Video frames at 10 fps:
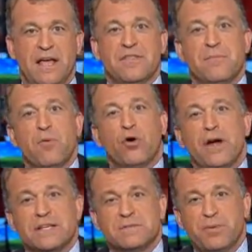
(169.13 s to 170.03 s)
And the
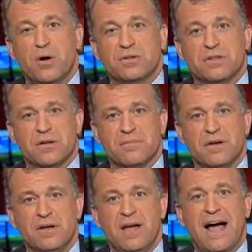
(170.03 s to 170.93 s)
more I spoke to them,
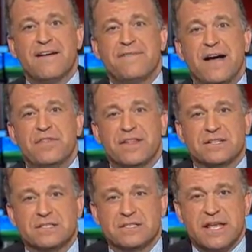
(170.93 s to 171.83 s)
I found that
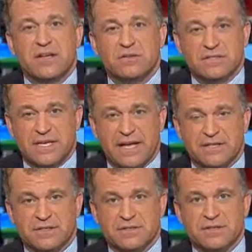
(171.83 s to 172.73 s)
a single
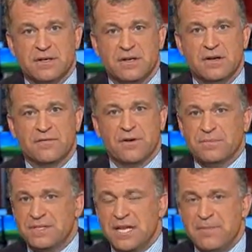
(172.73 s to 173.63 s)
sentence
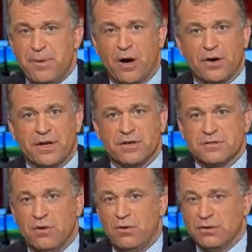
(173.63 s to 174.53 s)
from Tea
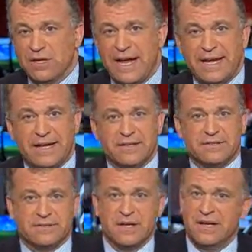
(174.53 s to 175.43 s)
Partiers, old
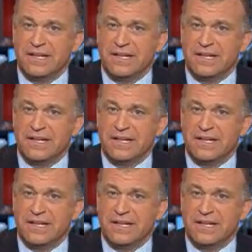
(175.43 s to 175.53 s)
ladies,